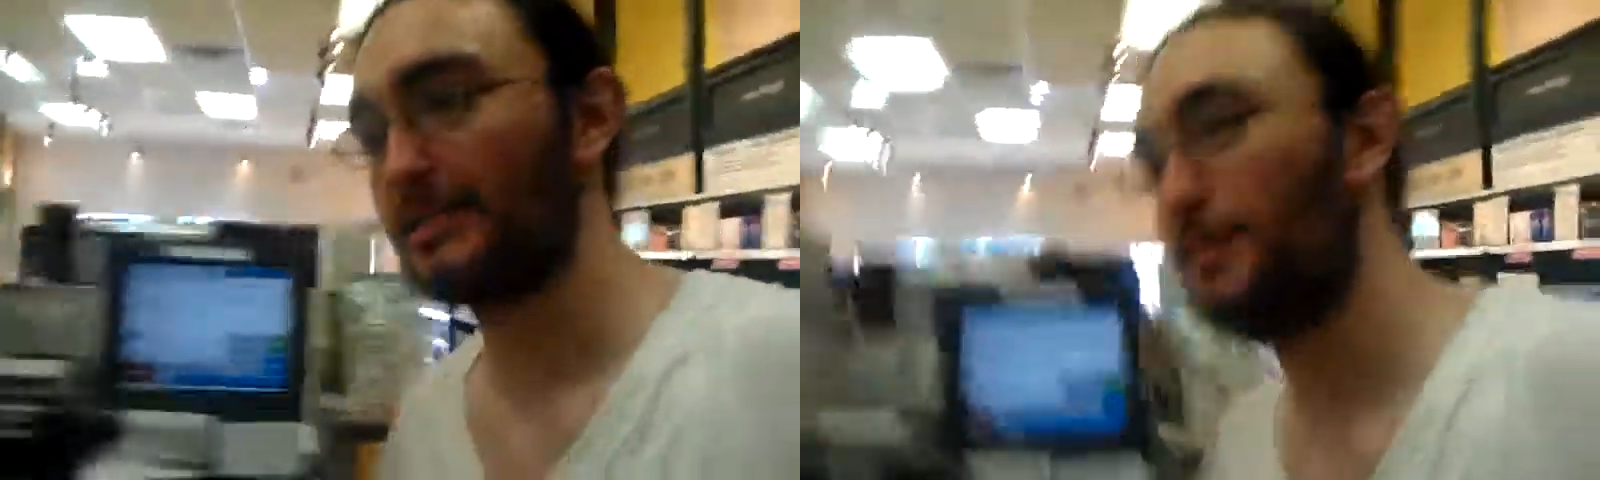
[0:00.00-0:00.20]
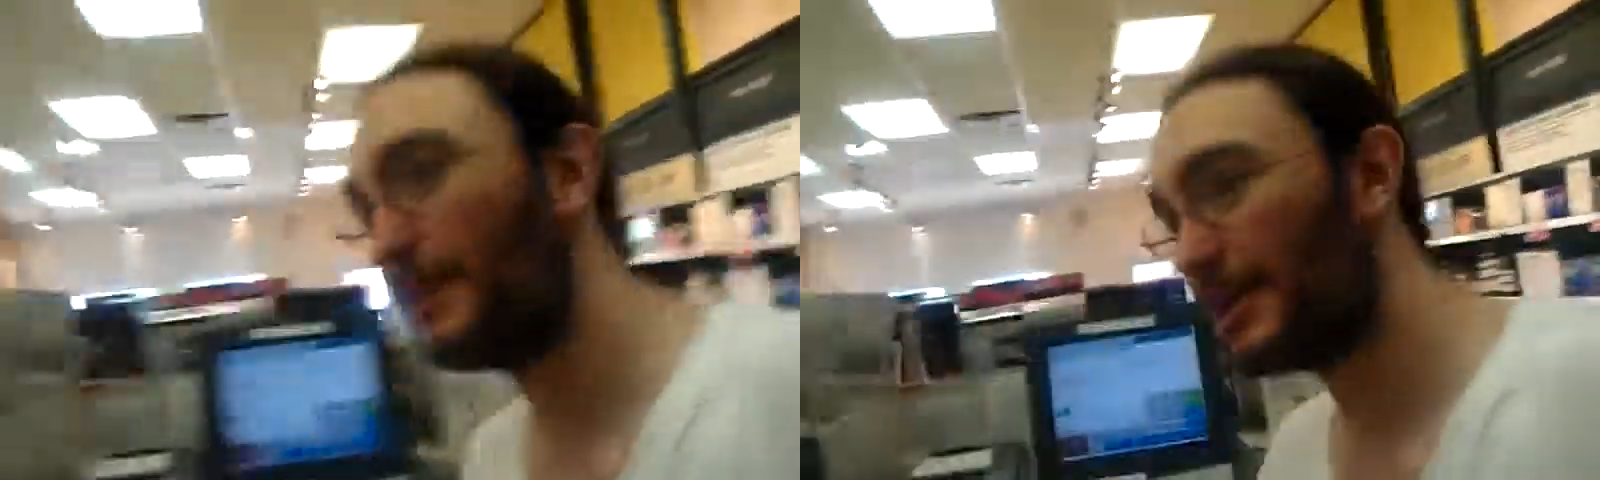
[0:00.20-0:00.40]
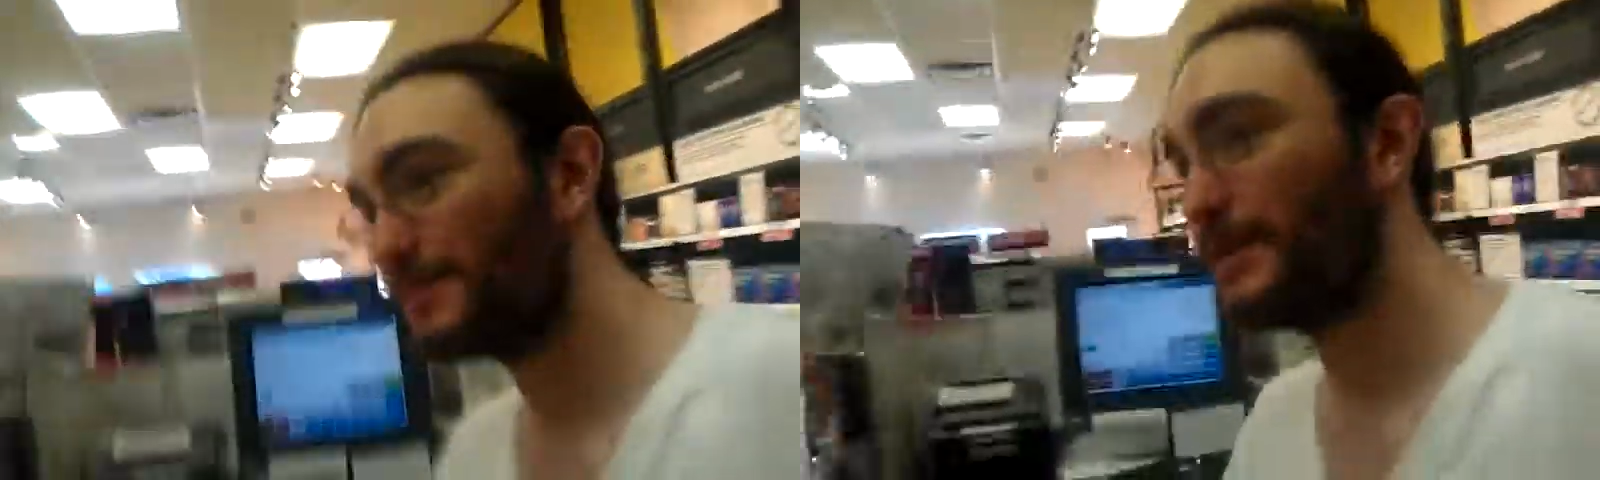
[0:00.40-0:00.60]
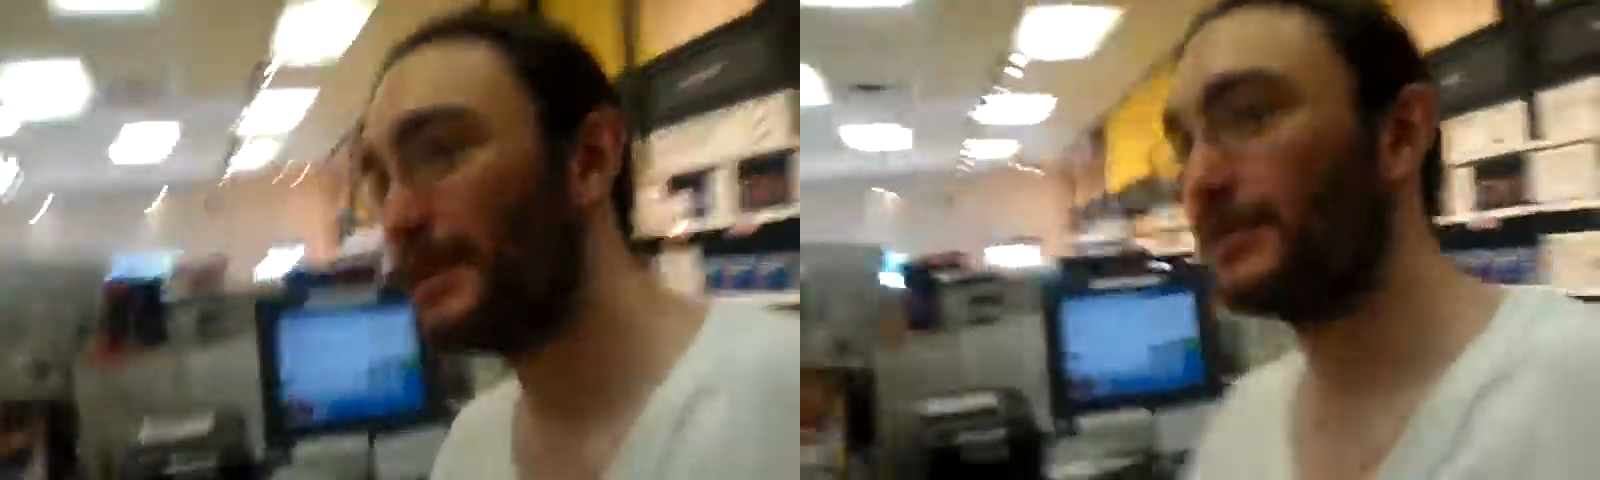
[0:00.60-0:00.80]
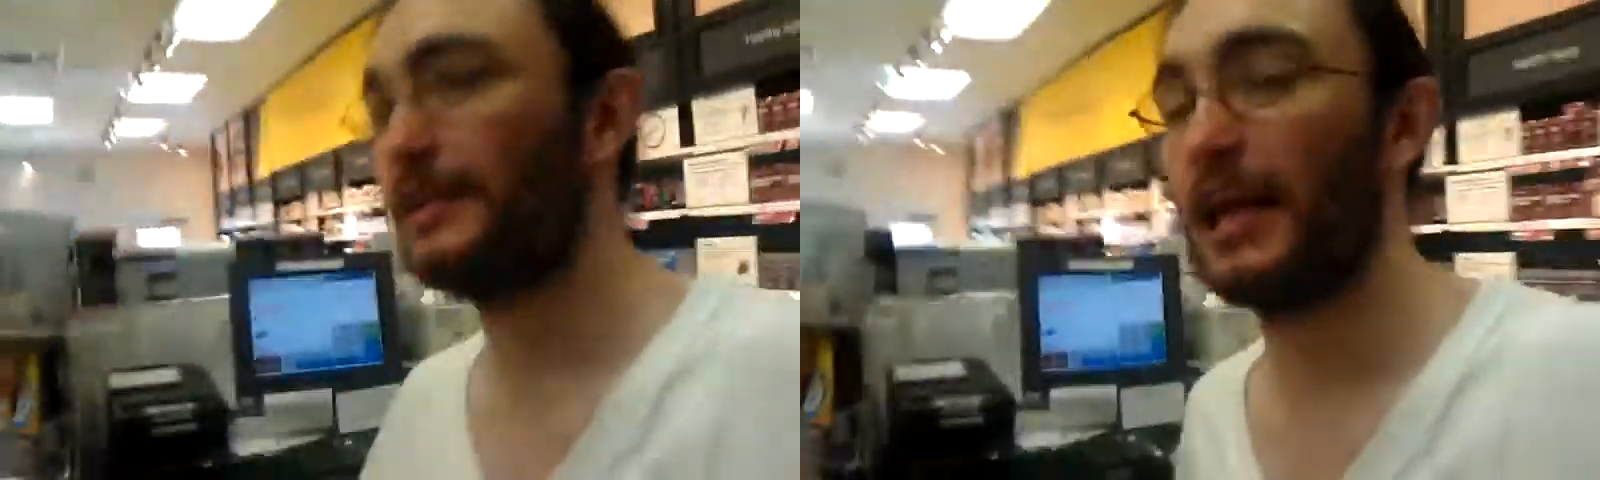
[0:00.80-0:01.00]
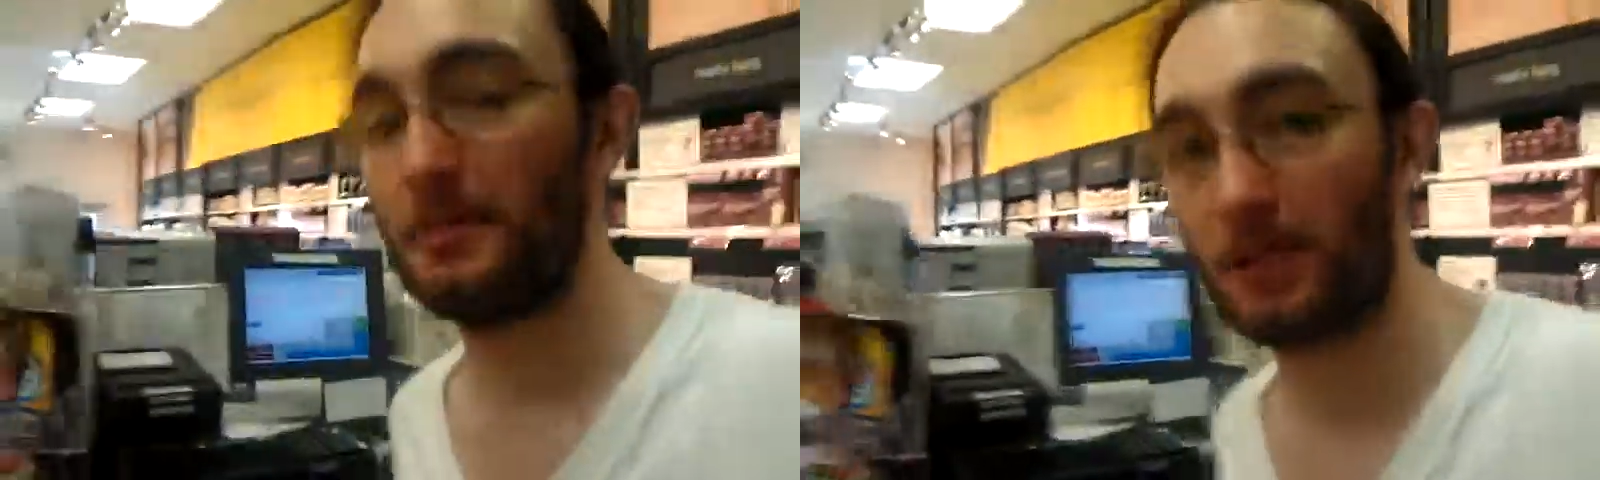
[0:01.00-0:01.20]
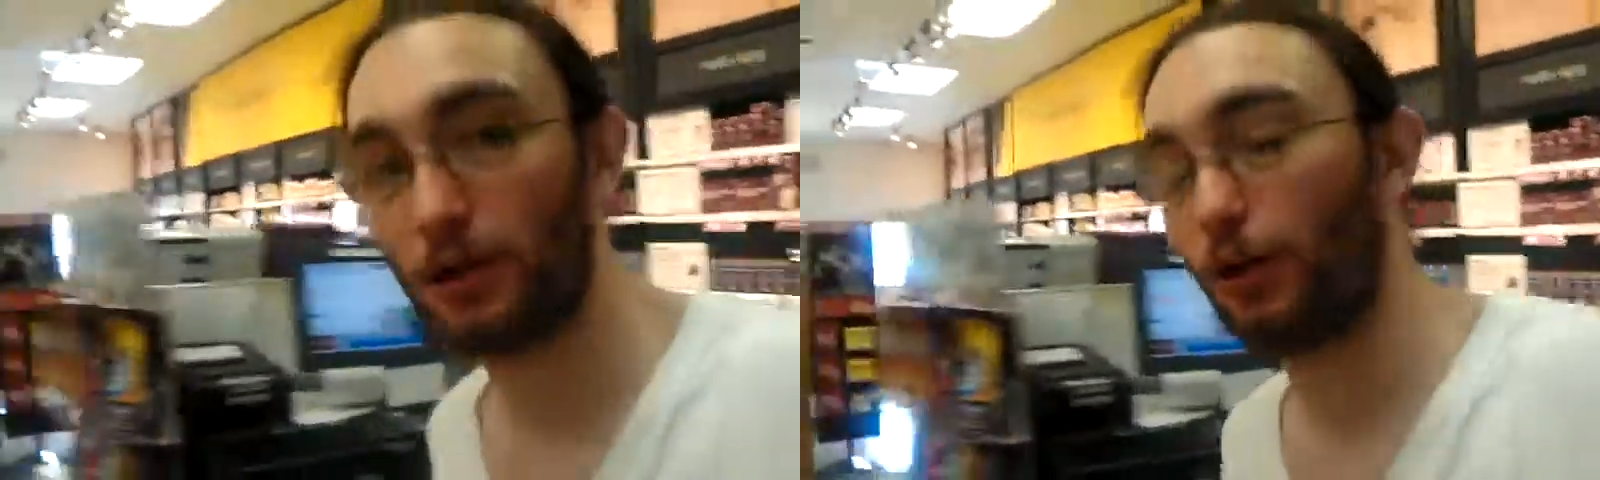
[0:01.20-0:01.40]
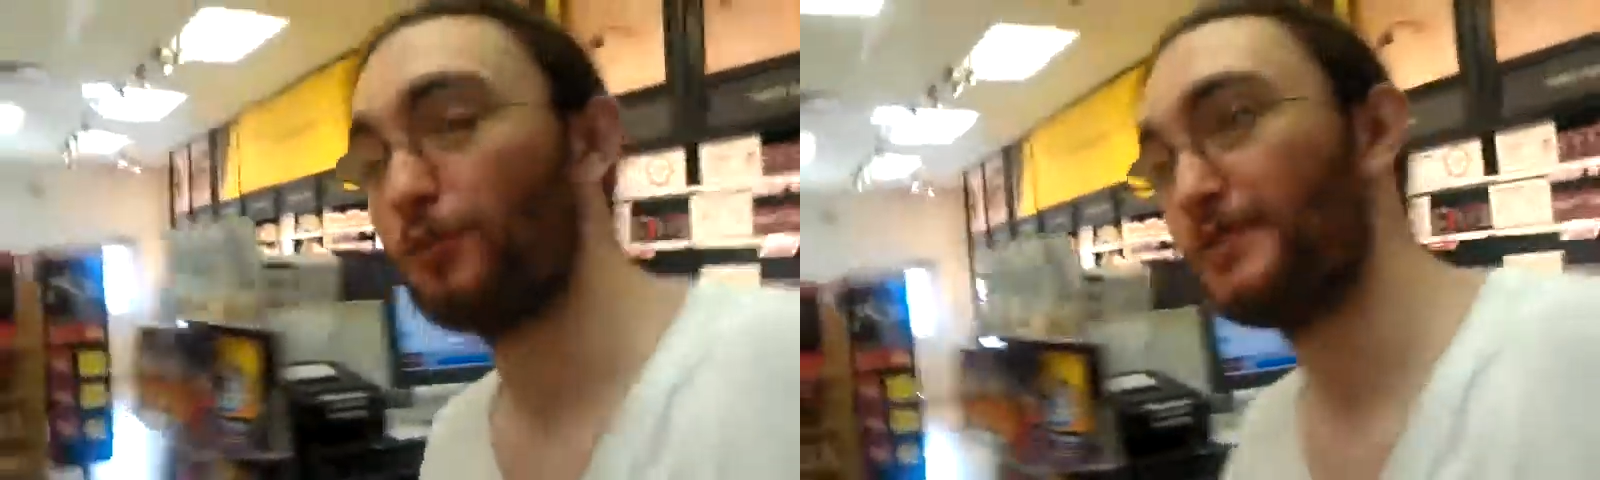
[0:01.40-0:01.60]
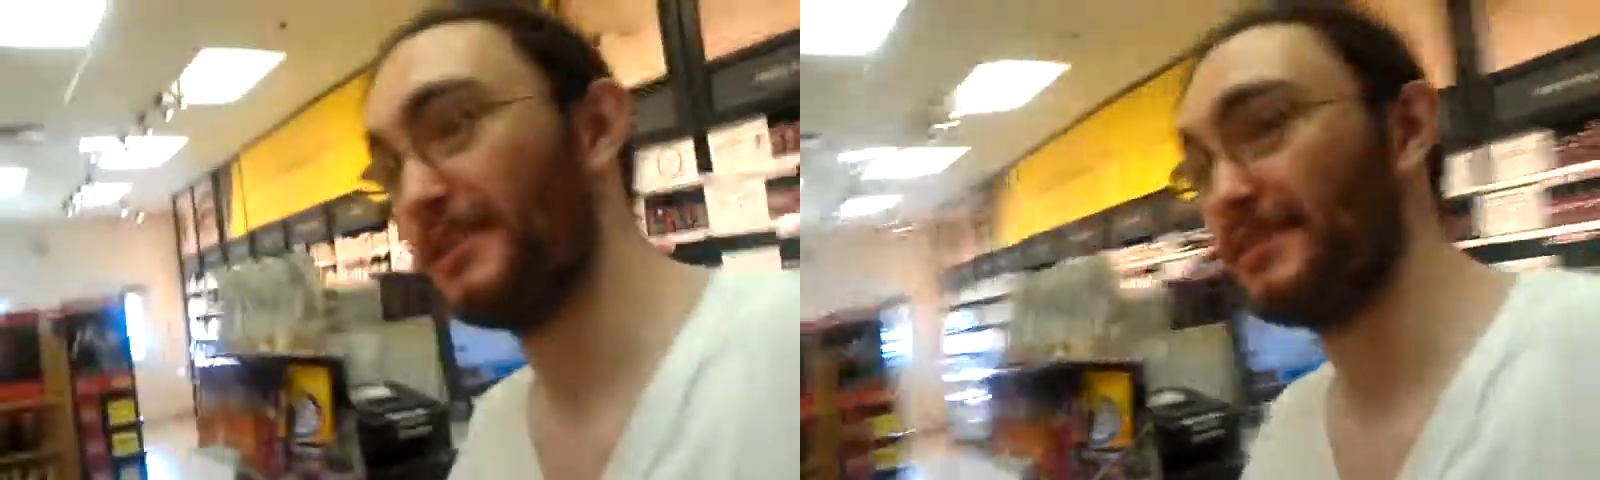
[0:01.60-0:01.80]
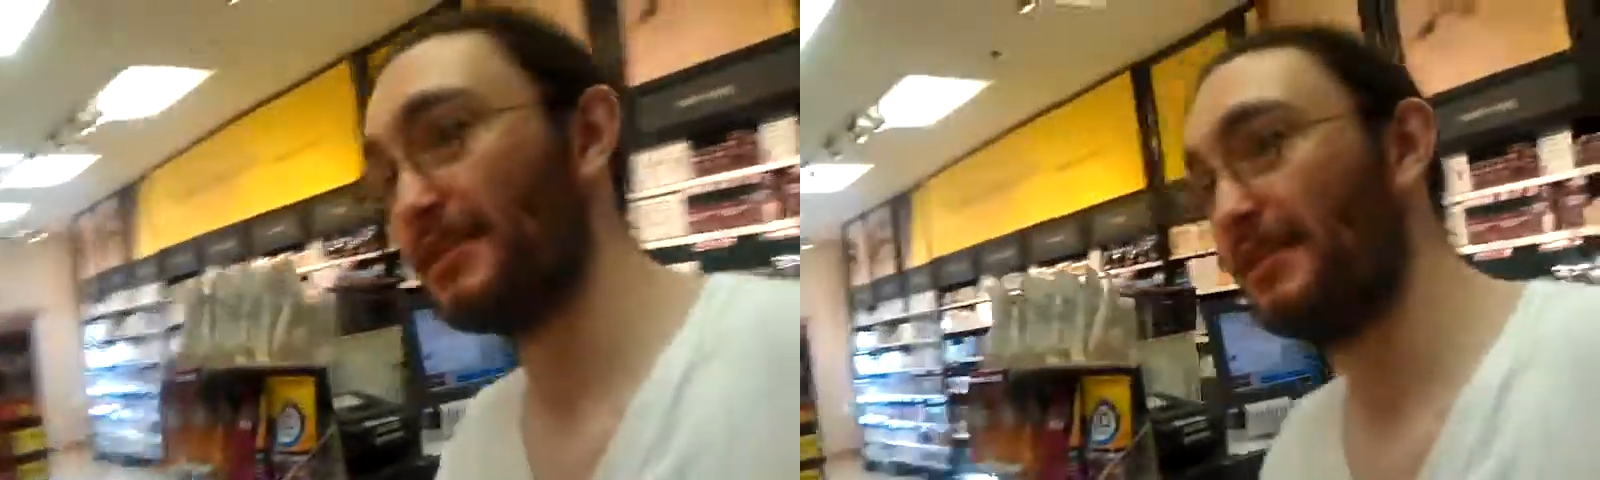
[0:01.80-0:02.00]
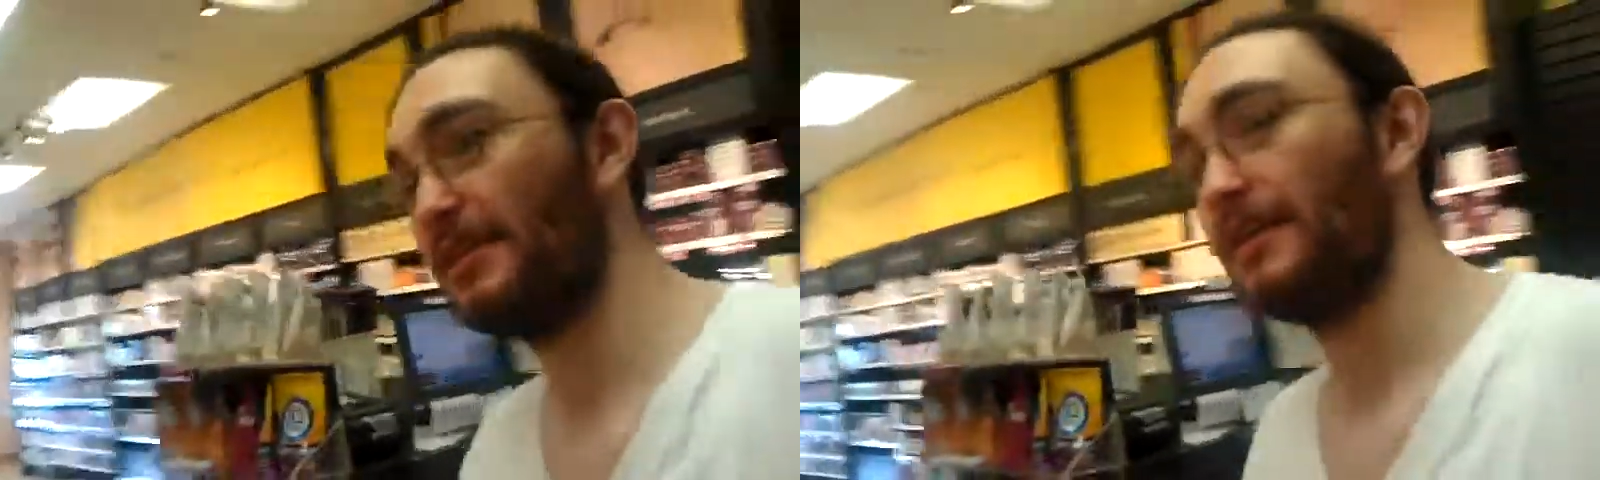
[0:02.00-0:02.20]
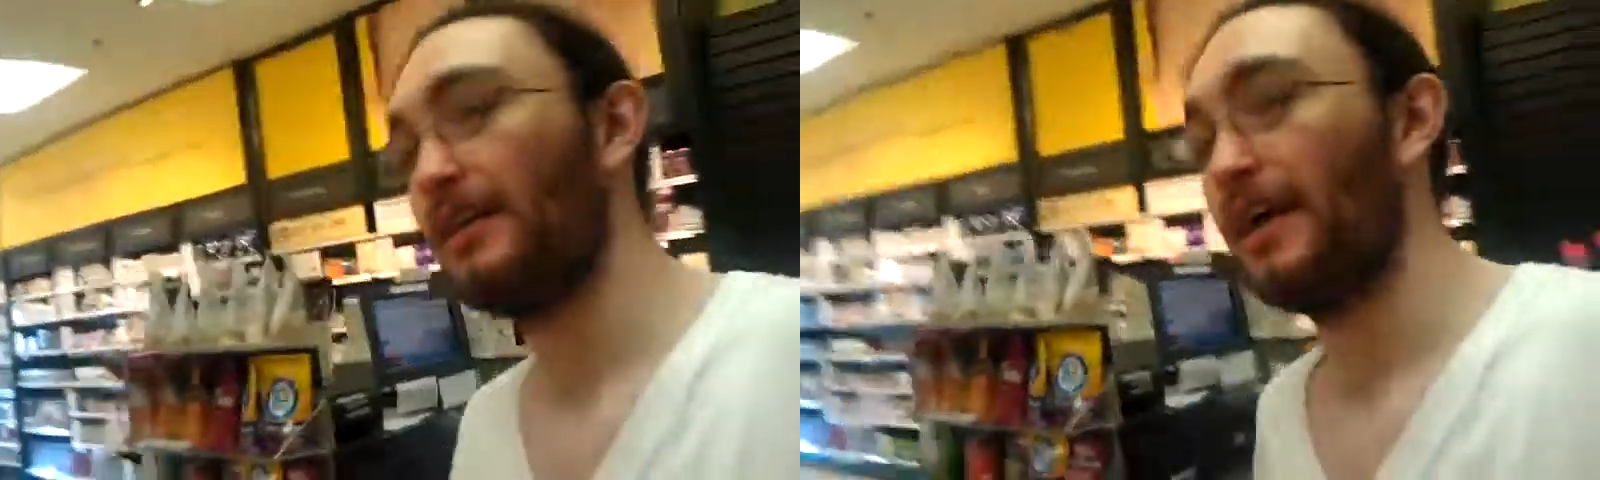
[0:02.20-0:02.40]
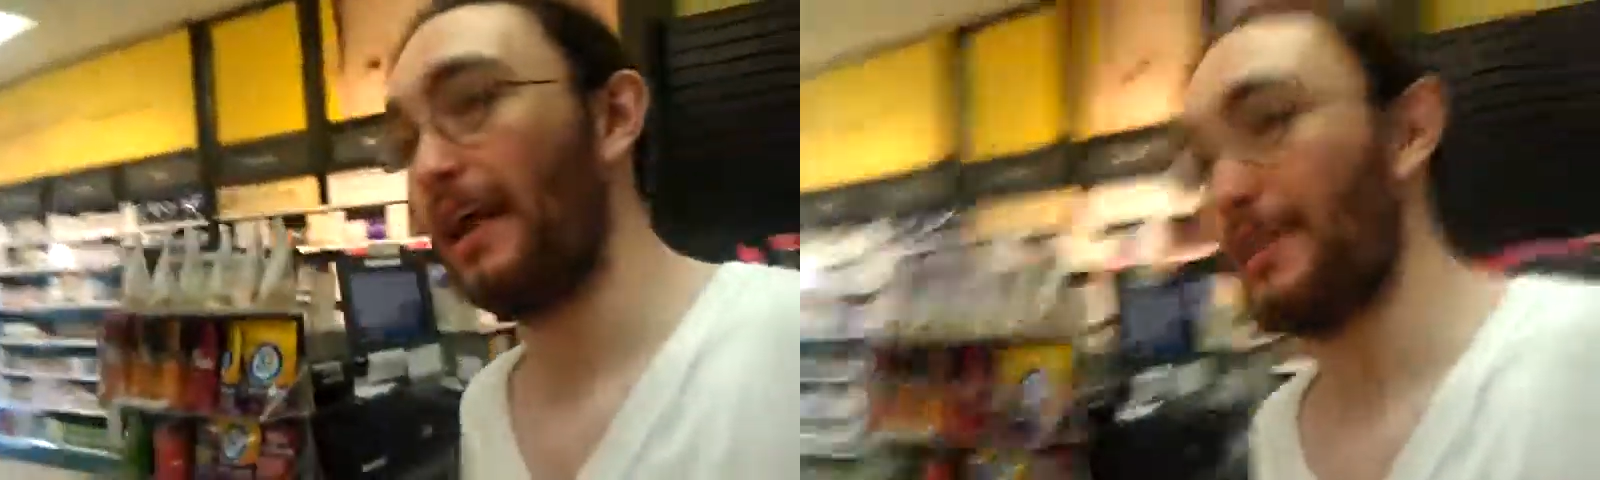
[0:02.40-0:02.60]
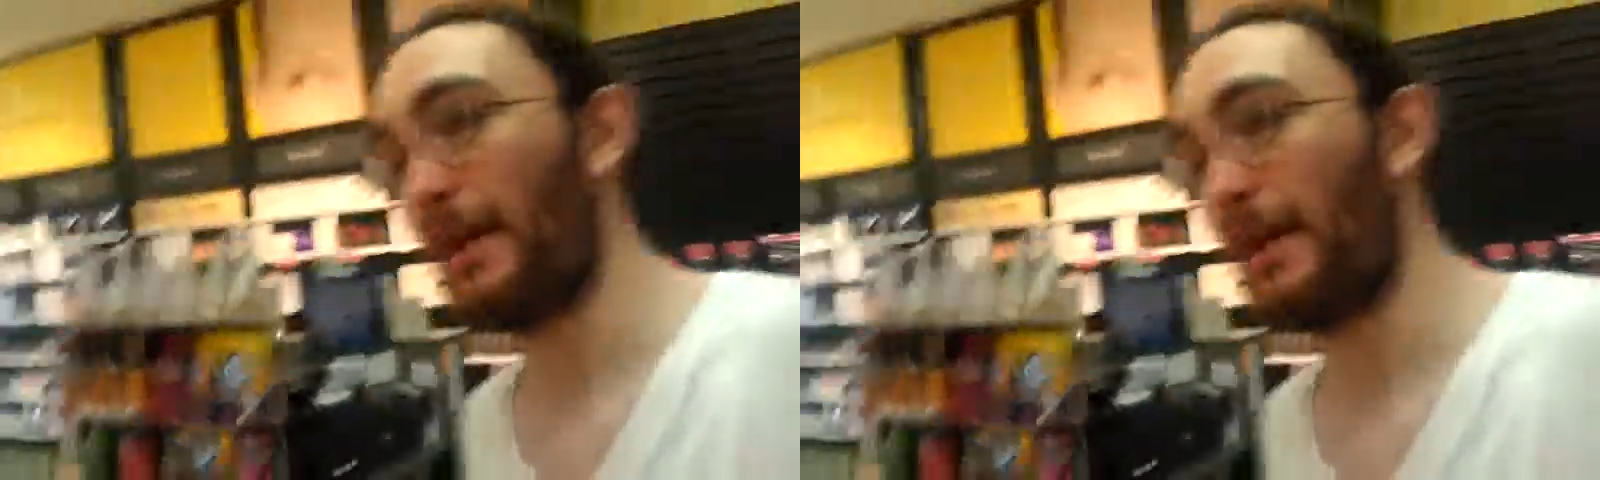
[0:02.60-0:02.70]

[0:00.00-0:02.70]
The PSP came the closest, and